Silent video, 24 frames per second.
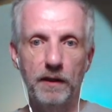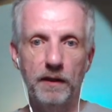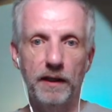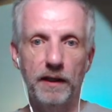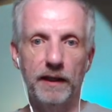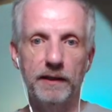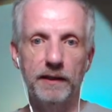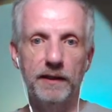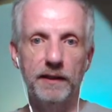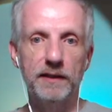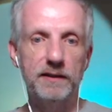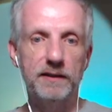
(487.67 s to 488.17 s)

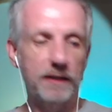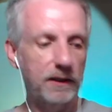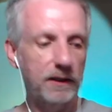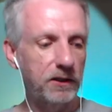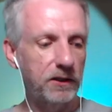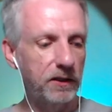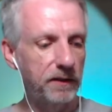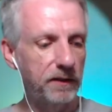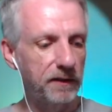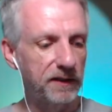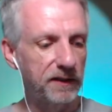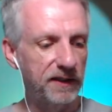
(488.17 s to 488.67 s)
And it's
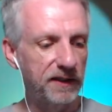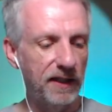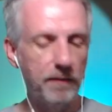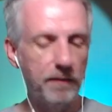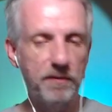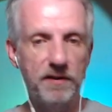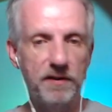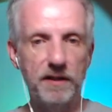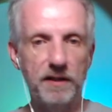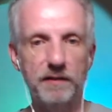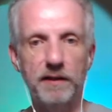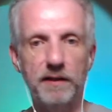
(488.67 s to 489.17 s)
actually the same
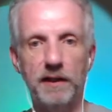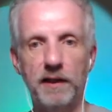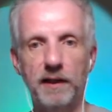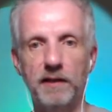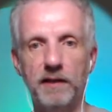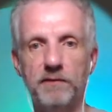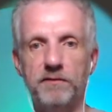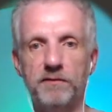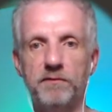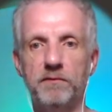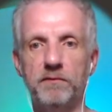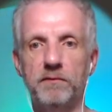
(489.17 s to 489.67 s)
thing that
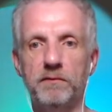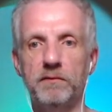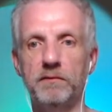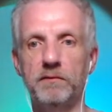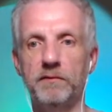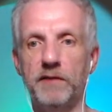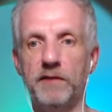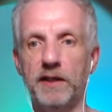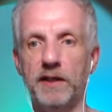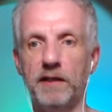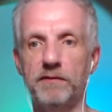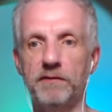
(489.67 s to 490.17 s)
I've
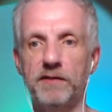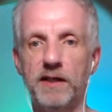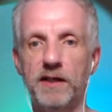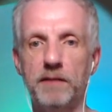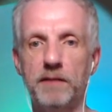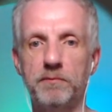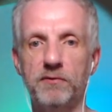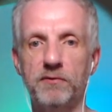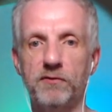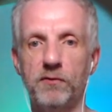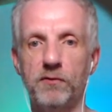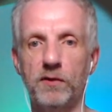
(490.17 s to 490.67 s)
that I've
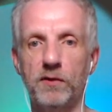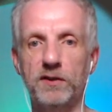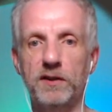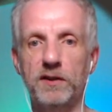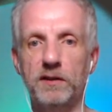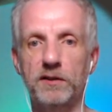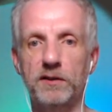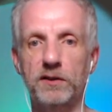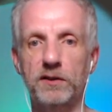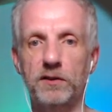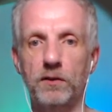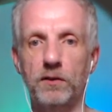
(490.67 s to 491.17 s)
had before. So I'll
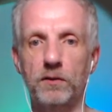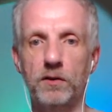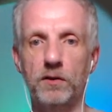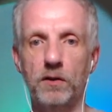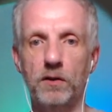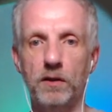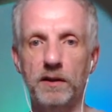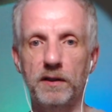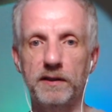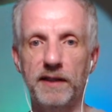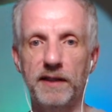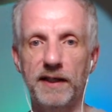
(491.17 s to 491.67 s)
just go
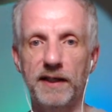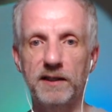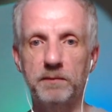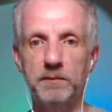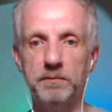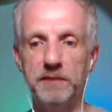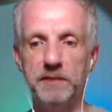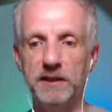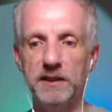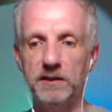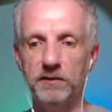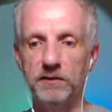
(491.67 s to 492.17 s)
call it
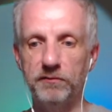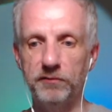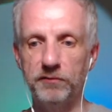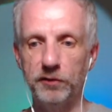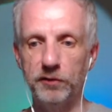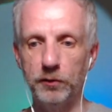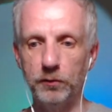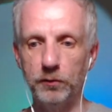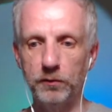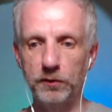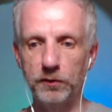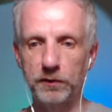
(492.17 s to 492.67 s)
SB
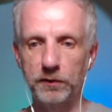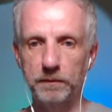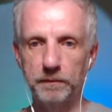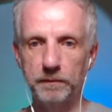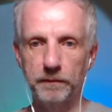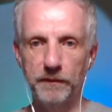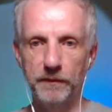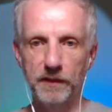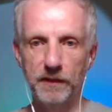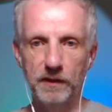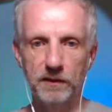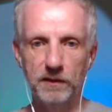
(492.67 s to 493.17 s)
diffuse.
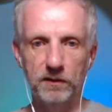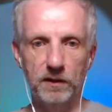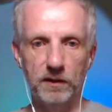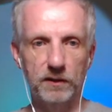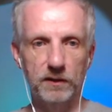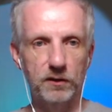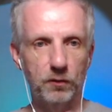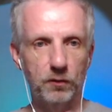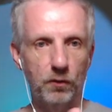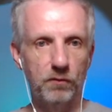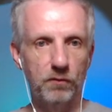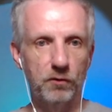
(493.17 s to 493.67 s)
So I'll
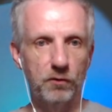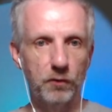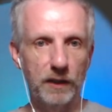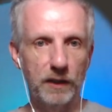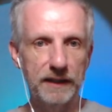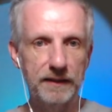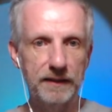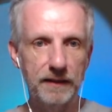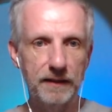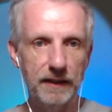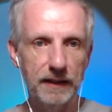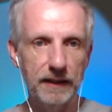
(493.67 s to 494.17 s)
just
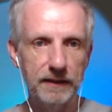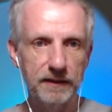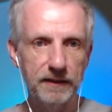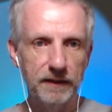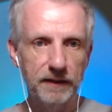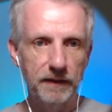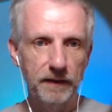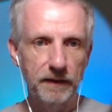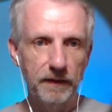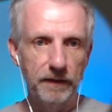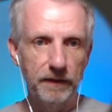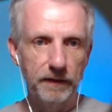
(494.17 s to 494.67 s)
overwrite that.
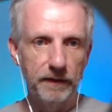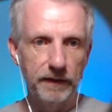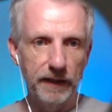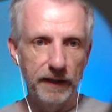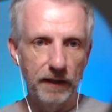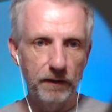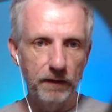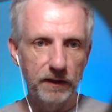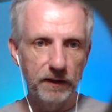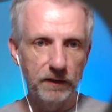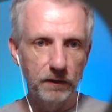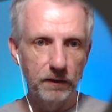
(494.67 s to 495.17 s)

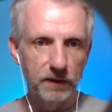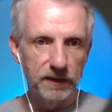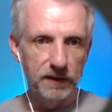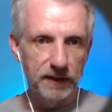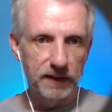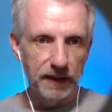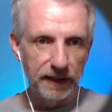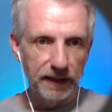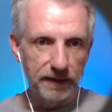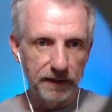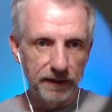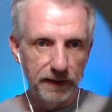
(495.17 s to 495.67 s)
Now I go and
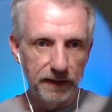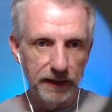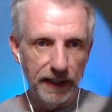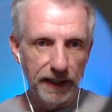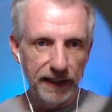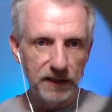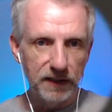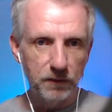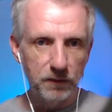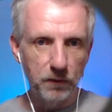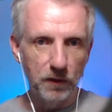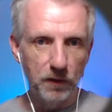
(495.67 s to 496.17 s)
select the
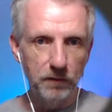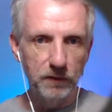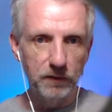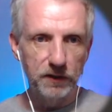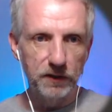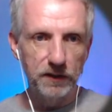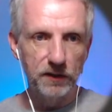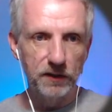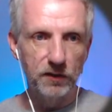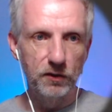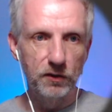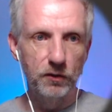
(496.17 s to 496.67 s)
next one,
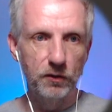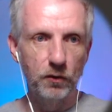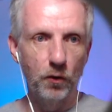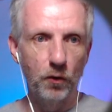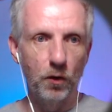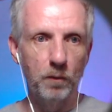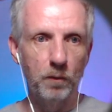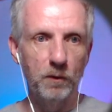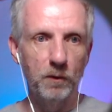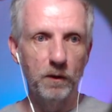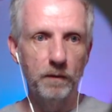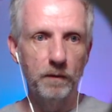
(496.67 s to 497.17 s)
which is the
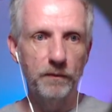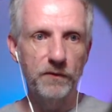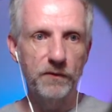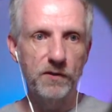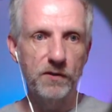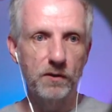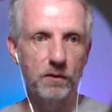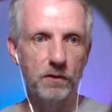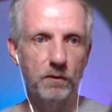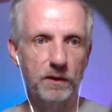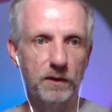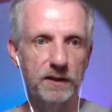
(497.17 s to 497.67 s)
normal.
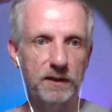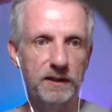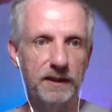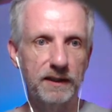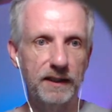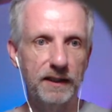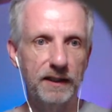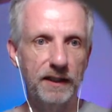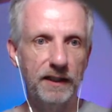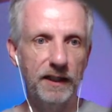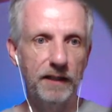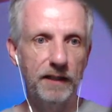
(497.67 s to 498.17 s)
So once
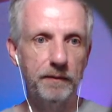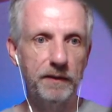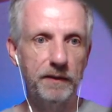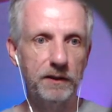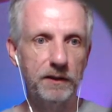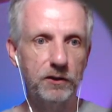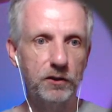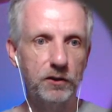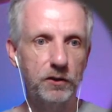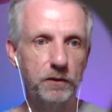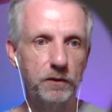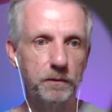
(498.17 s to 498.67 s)
again,
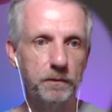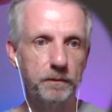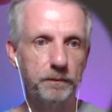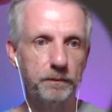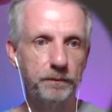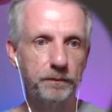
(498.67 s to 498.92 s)
image,